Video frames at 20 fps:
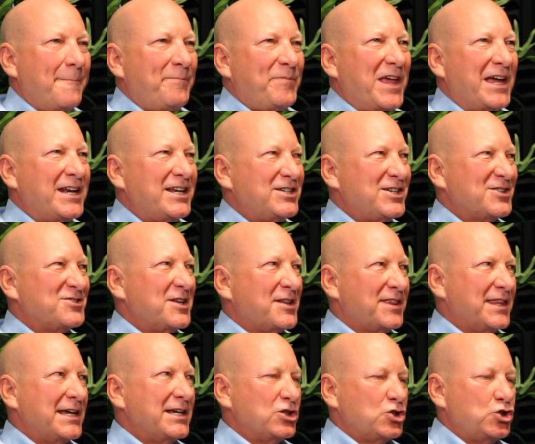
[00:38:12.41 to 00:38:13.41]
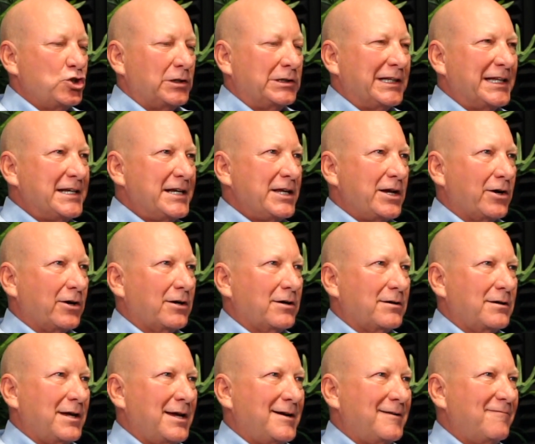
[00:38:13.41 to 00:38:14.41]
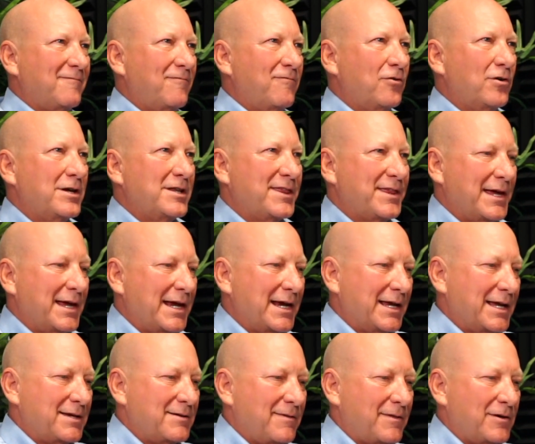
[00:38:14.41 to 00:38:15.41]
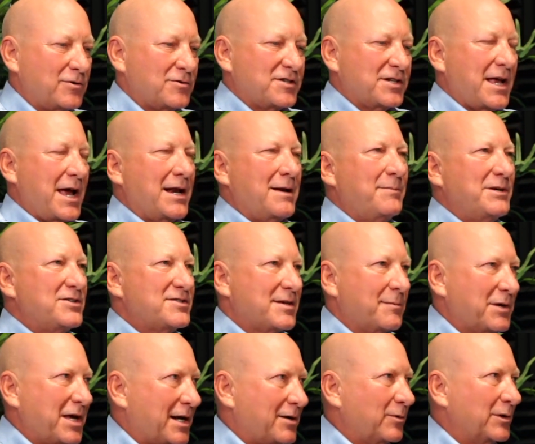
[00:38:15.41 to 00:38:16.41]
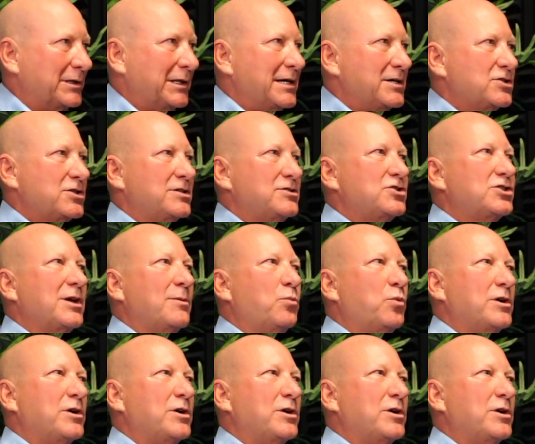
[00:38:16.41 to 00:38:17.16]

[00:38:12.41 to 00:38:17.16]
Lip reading: And he doesn't think linear. Everything, there's got to be some kind of relationship.